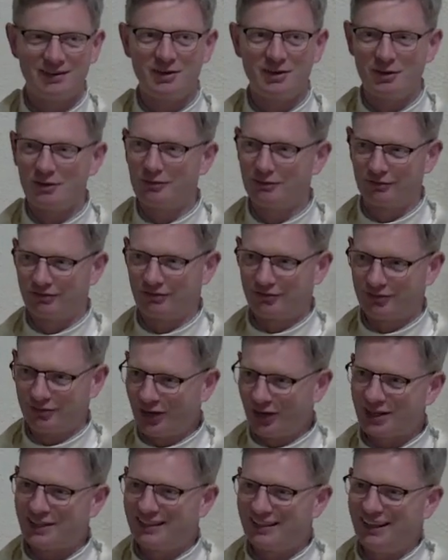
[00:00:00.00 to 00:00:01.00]

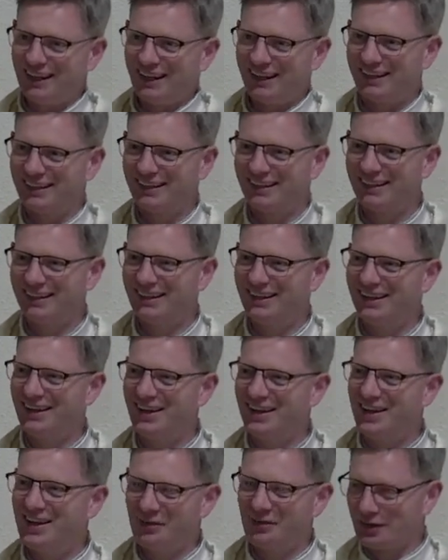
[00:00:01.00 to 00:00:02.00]
frightening.
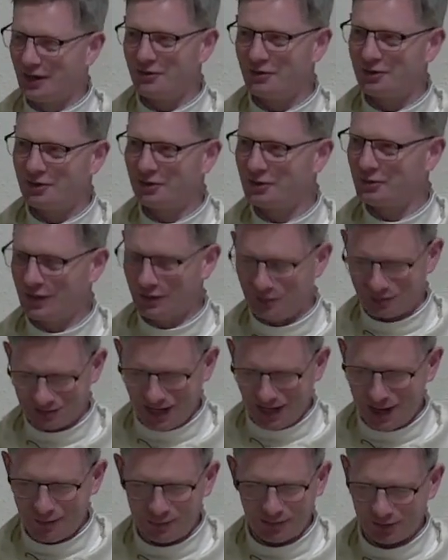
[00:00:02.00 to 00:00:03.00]
whatever whatever's
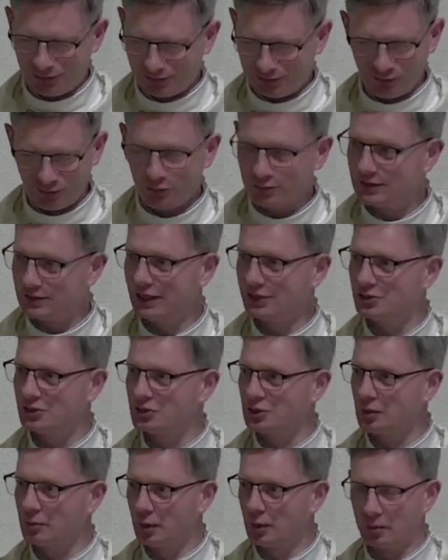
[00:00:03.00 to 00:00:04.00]
happening or always elections
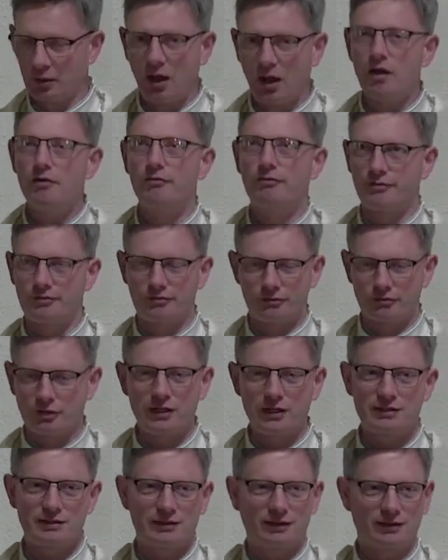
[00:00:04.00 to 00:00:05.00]
coming up,
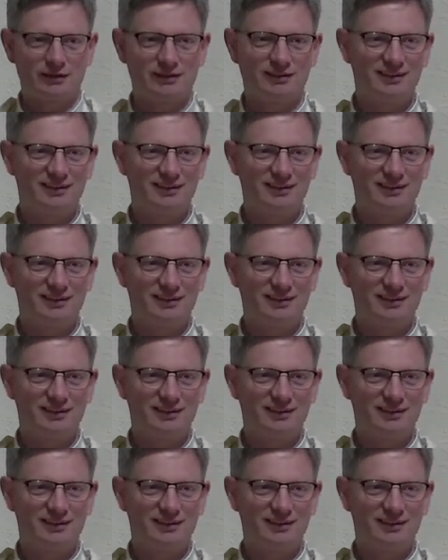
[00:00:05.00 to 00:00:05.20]
frightening.